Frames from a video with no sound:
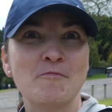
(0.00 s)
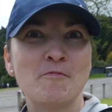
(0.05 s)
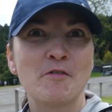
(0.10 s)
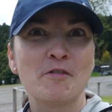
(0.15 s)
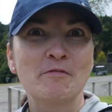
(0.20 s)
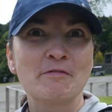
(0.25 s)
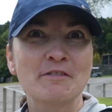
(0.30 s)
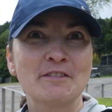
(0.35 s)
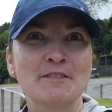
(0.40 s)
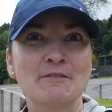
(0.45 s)

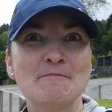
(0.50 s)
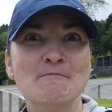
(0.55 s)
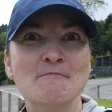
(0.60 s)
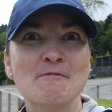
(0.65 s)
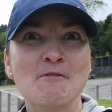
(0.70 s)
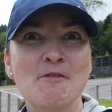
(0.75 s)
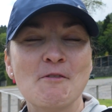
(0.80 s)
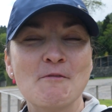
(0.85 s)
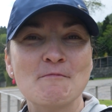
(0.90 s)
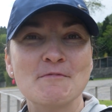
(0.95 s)
Perfect
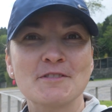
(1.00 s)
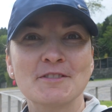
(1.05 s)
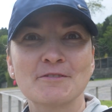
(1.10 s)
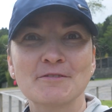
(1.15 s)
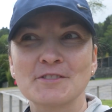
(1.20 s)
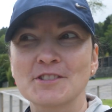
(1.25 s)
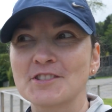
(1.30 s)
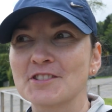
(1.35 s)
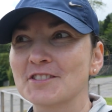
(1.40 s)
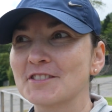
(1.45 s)
moment
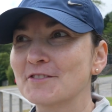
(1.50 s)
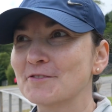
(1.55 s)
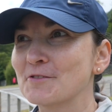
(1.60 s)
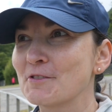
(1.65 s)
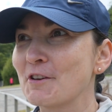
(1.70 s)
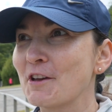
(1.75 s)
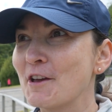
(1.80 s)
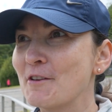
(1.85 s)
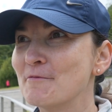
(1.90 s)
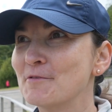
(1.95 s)
we just
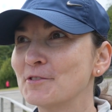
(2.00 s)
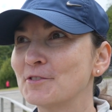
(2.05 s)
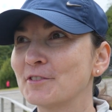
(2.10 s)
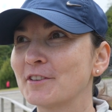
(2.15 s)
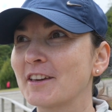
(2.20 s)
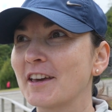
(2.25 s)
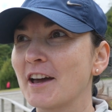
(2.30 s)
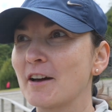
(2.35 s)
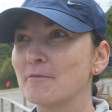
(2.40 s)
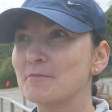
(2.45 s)
were able to
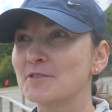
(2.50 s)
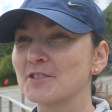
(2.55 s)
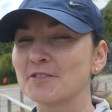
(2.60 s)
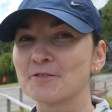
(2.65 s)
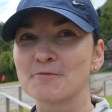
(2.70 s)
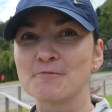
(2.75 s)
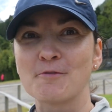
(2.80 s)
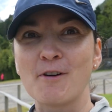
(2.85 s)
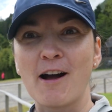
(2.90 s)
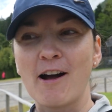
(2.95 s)

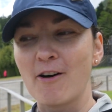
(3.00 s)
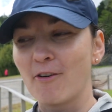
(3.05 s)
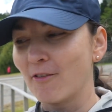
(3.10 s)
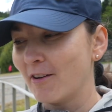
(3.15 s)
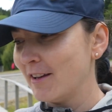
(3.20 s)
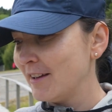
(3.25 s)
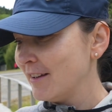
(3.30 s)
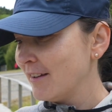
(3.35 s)
capture. Wow.